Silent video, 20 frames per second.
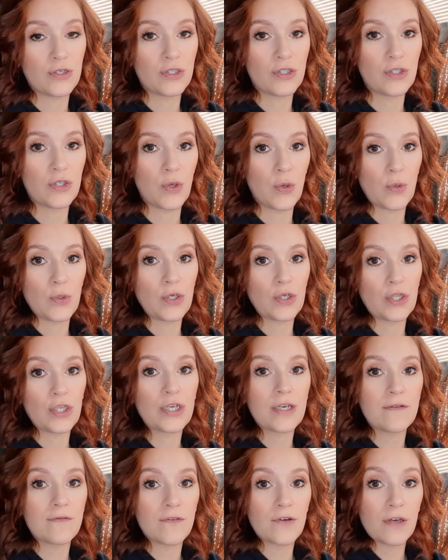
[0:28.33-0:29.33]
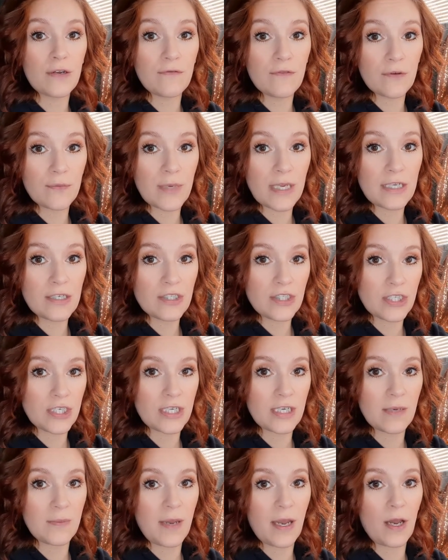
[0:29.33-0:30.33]
So you're looking for
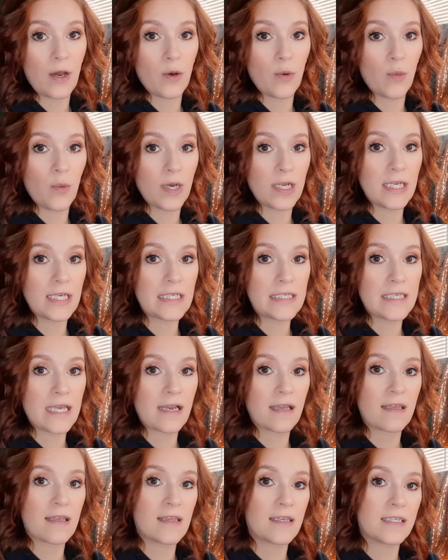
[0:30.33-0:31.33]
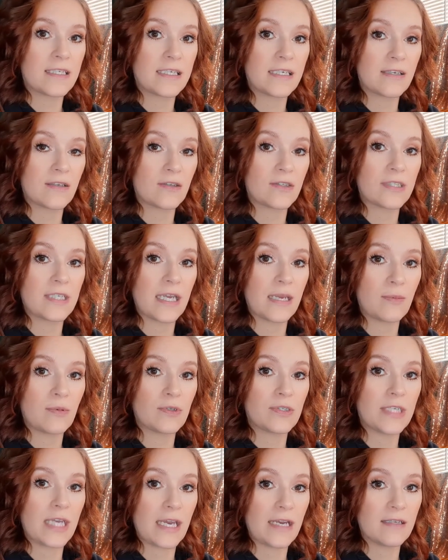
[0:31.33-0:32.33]
information about what exactly the table
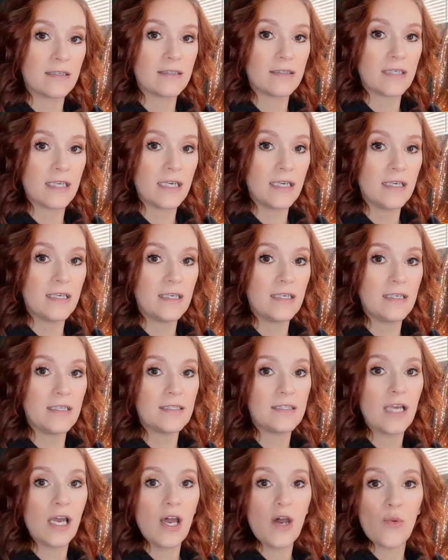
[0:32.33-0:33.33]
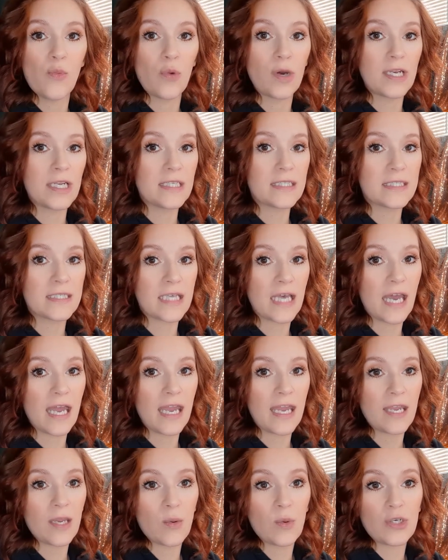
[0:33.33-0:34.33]
test is, what it's
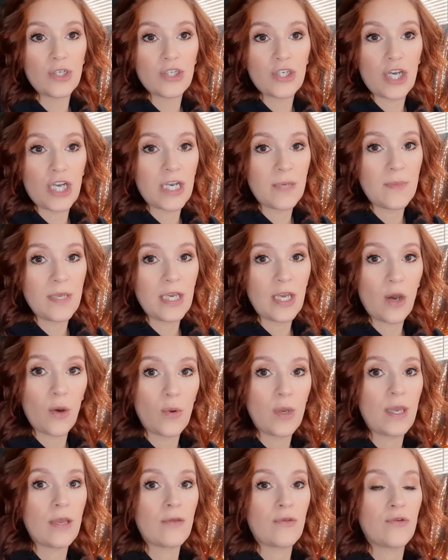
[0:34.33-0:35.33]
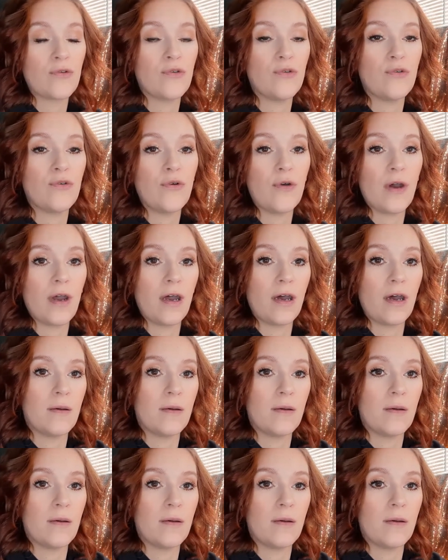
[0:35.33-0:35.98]
like, what you're going to be going through,